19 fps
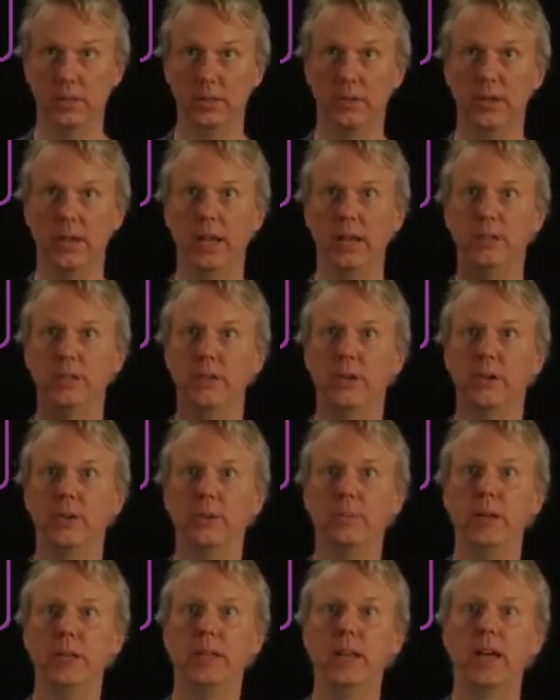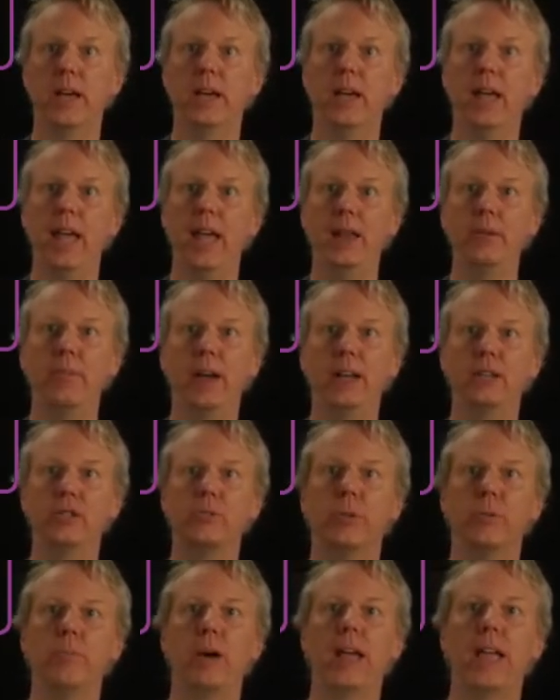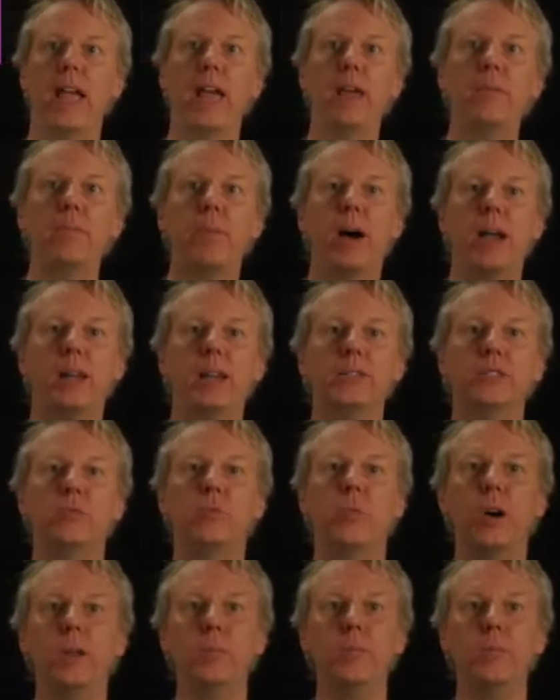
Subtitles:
Okay, so it'll be the n-1 by n-1